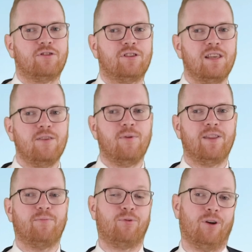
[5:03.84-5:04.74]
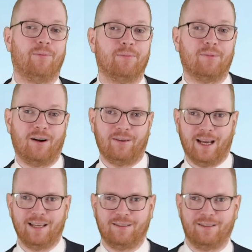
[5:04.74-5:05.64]
to see where the problem
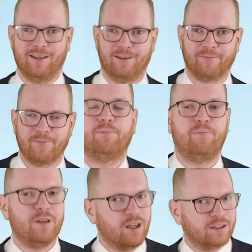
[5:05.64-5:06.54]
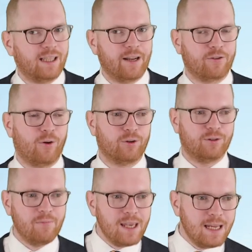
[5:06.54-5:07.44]
arises here because that of
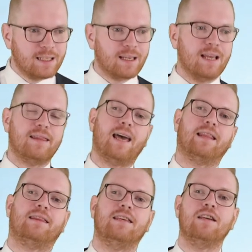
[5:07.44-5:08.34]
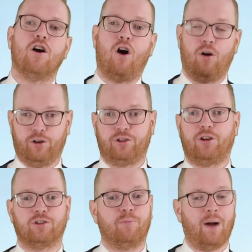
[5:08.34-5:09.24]
course means that the
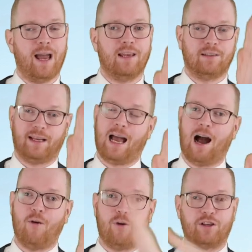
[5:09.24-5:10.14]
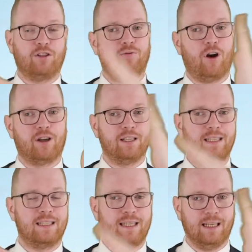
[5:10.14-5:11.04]
horizontal bias, like how much the rocket
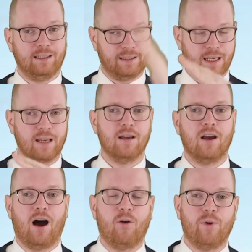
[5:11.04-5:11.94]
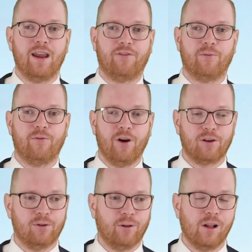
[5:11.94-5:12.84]
is tilting away from
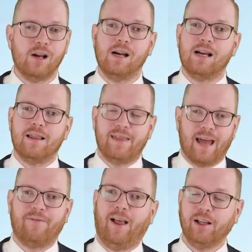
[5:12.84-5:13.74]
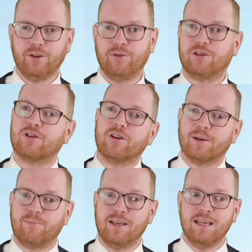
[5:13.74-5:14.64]
vertical, that value is going
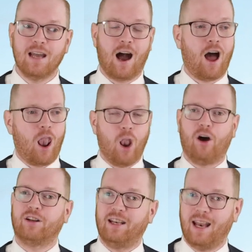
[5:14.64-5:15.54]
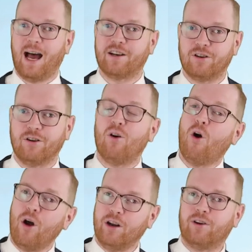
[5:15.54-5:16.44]
to be a lot larger
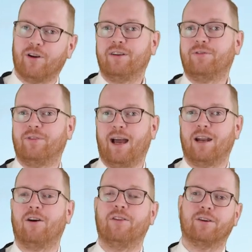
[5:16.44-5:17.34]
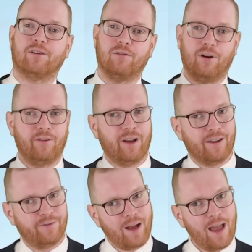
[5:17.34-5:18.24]
earlier on the flight on the
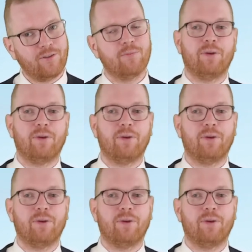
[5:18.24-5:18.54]
Ariane 5